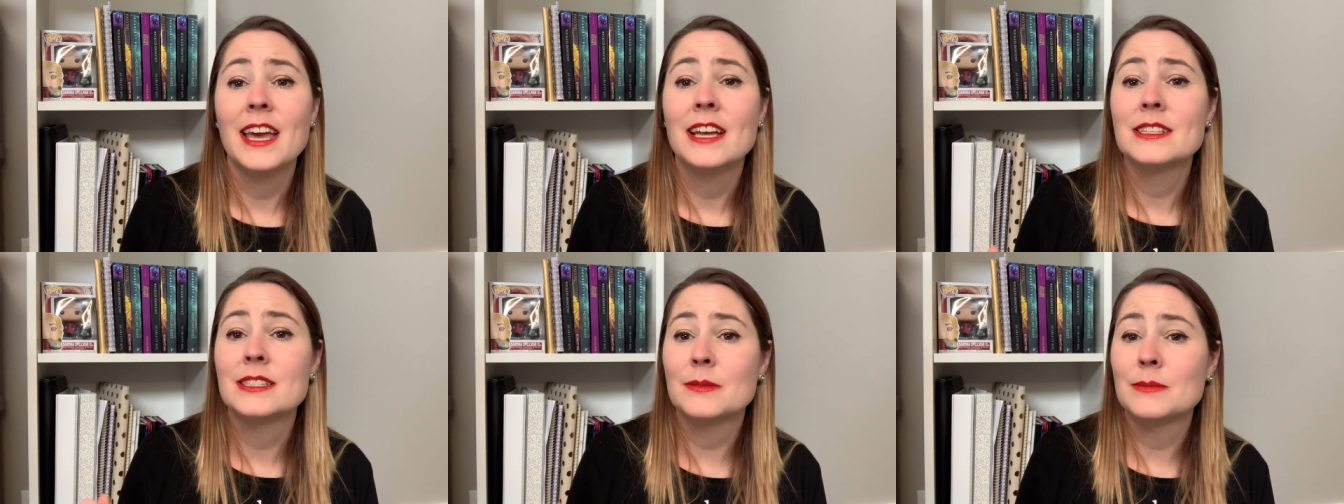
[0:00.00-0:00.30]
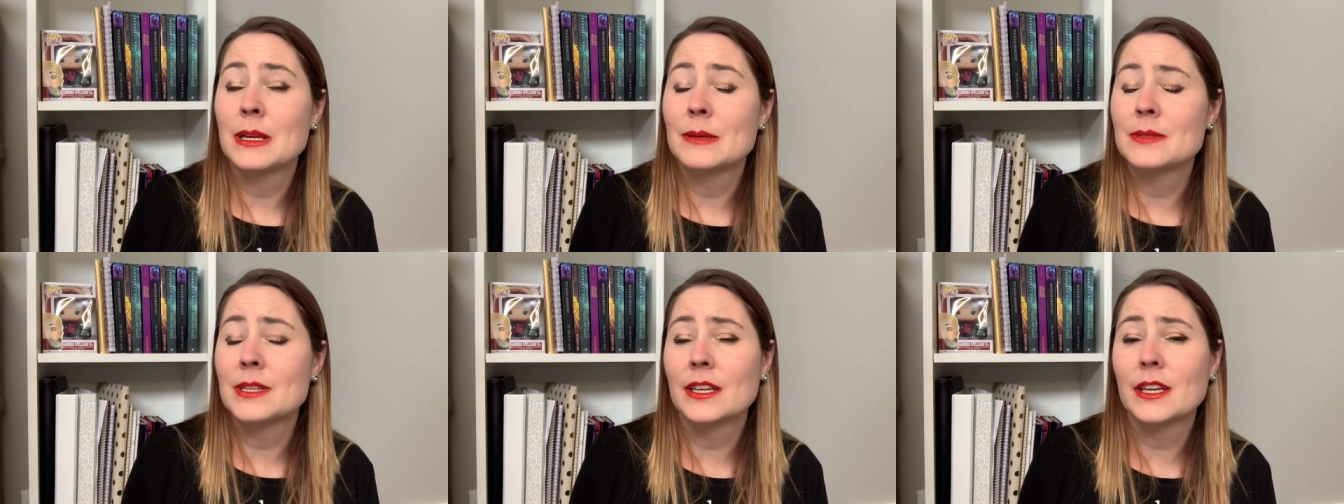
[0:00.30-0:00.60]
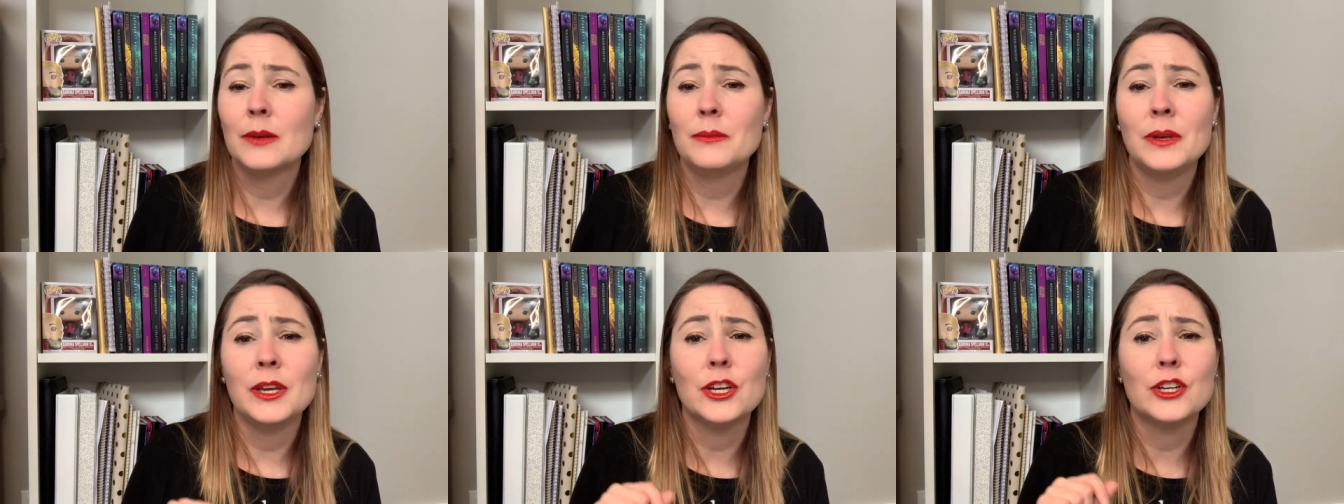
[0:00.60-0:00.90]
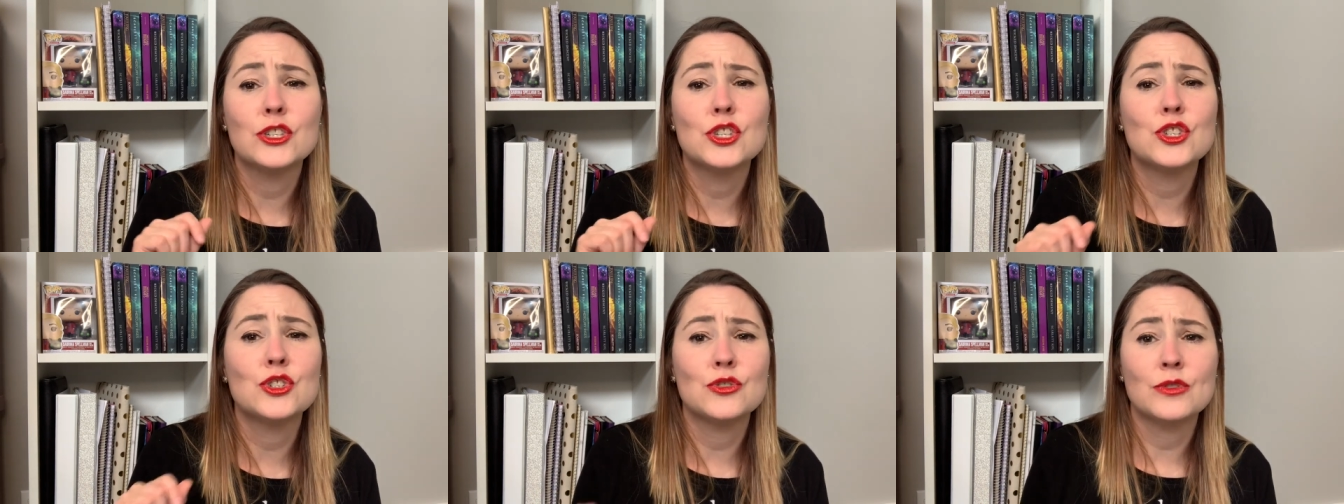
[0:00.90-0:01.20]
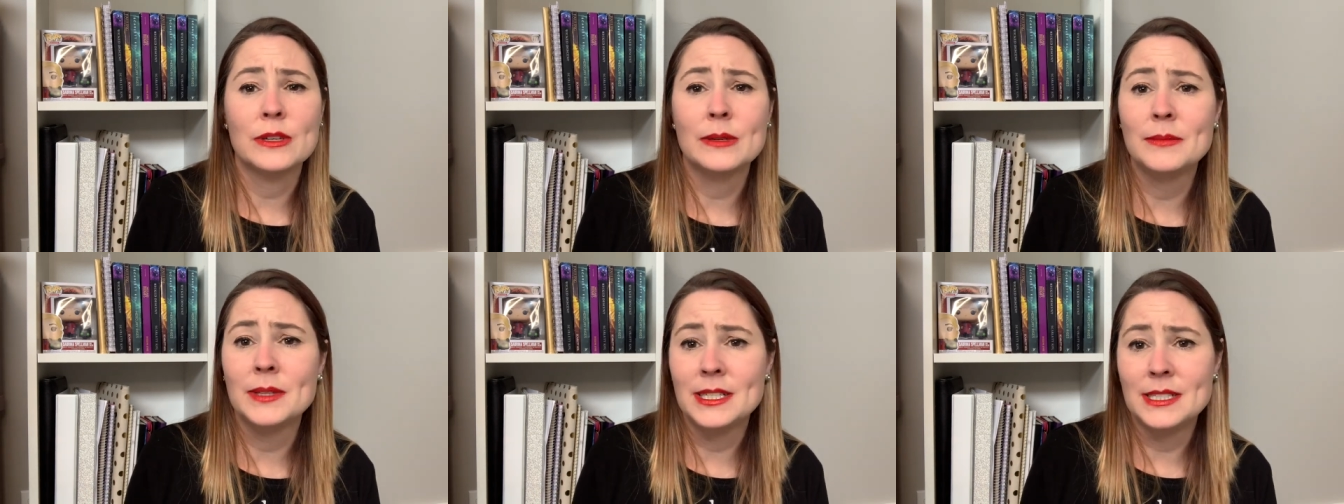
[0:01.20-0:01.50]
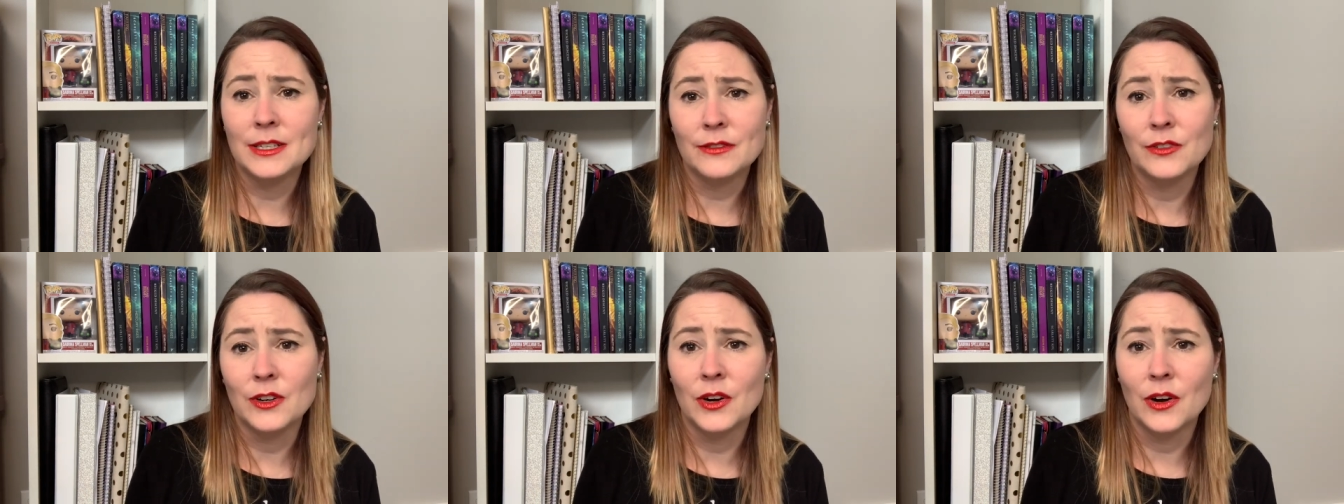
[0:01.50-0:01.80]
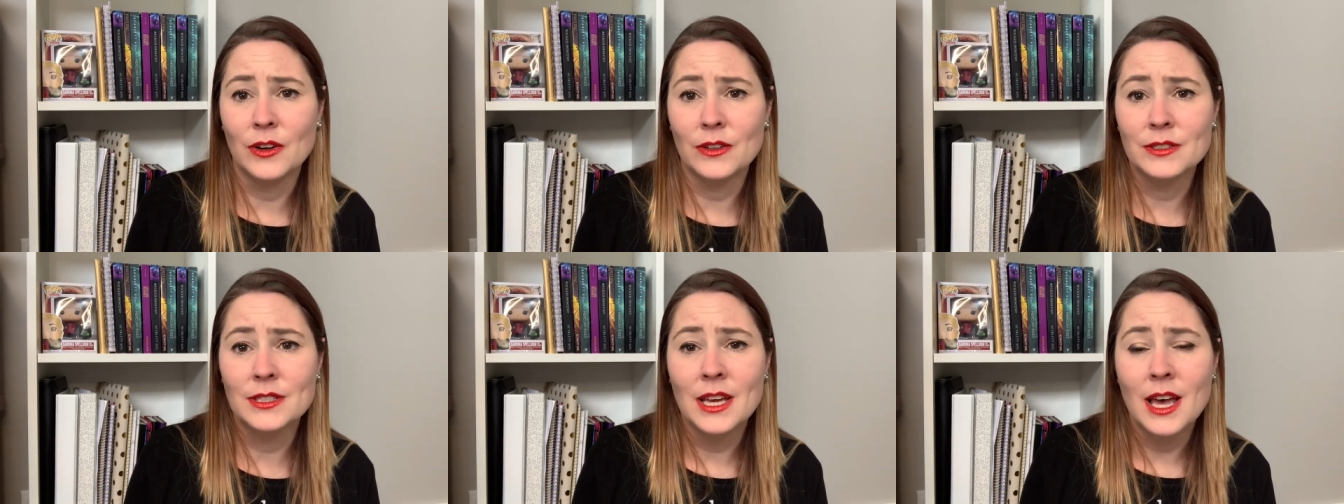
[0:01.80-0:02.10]
Sometimes that can be extremely
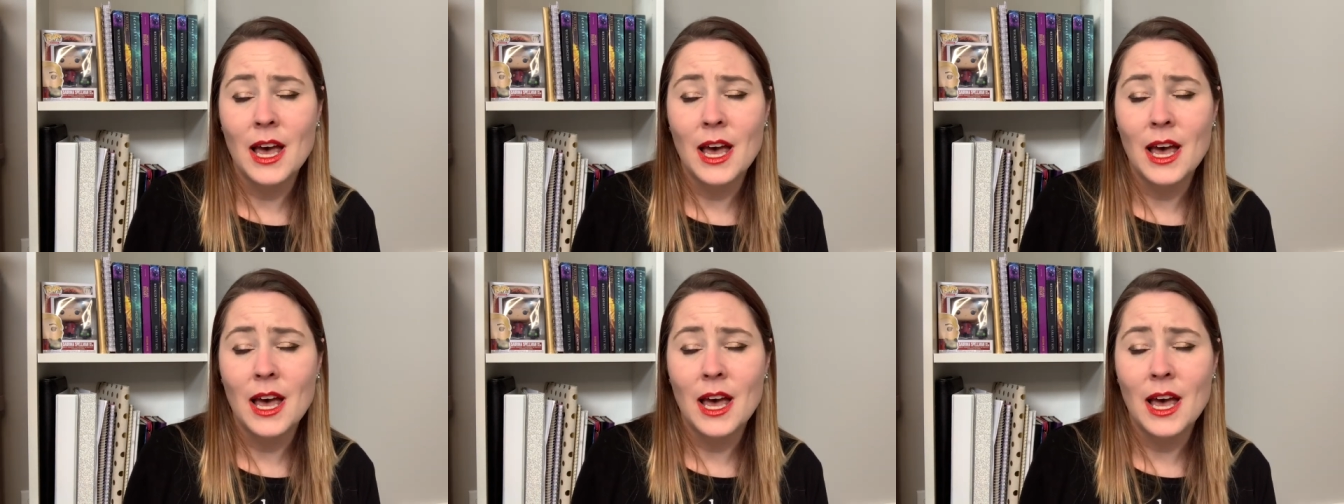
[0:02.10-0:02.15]
difficult.